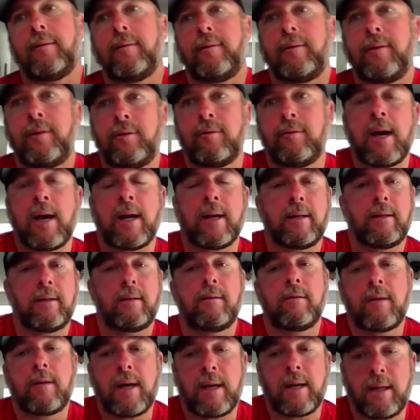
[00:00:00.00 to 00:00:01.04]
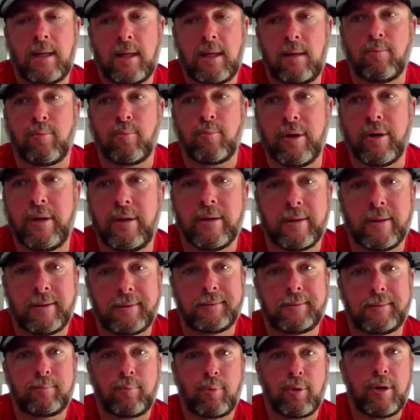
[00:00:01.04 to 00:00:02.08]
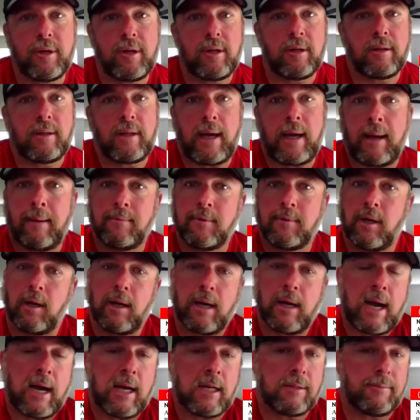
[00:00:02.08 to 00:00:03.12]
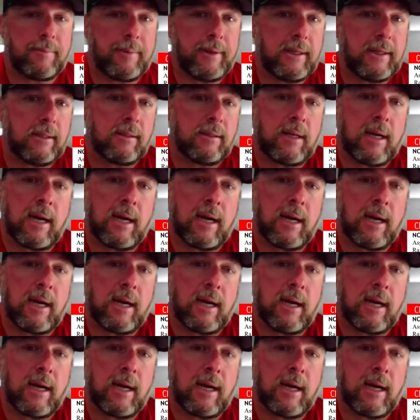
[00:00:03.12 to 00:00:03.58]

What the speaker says: You gotta keep pretty good tabs on guys, because